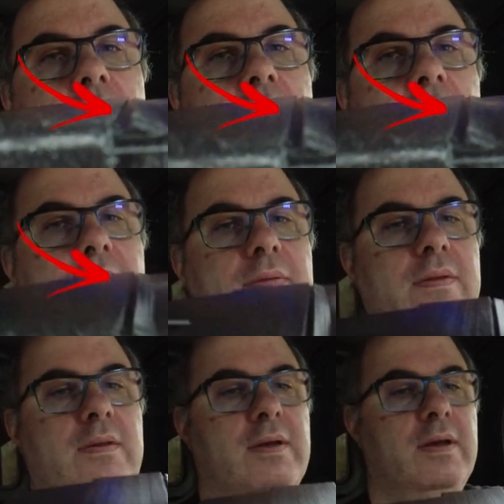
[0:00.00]

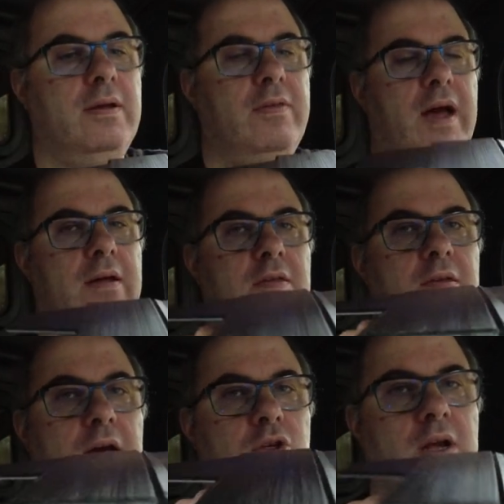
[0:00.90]
and that
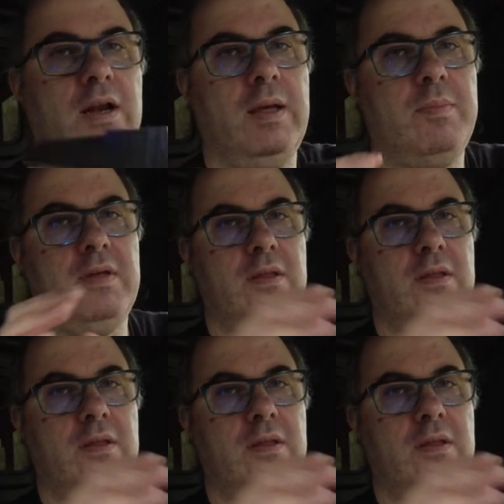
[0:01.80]
actually clips